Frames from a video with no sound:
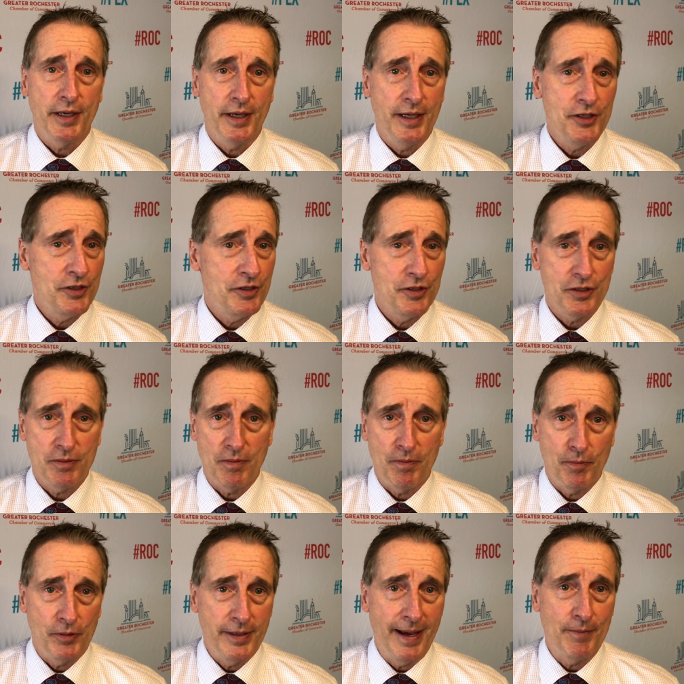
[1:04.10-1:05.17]
cases,
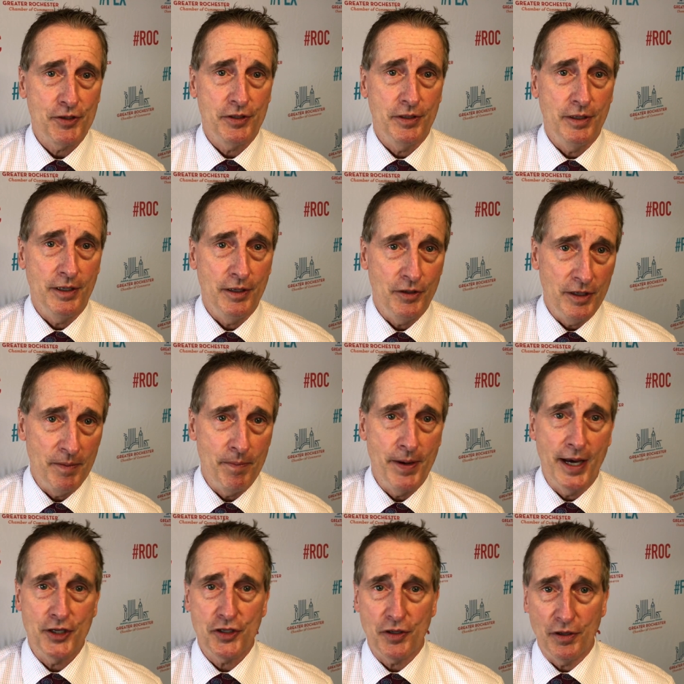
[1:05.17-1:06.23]
perhaps the
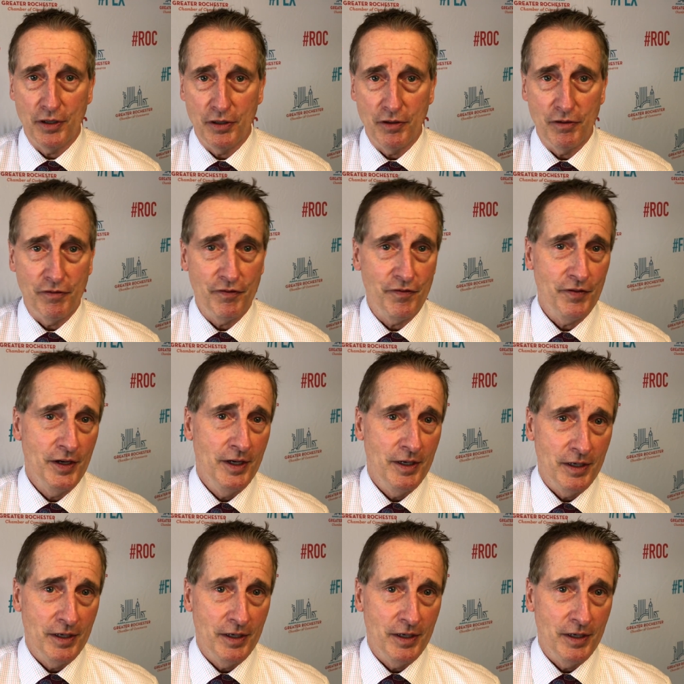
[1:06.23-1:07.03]
best of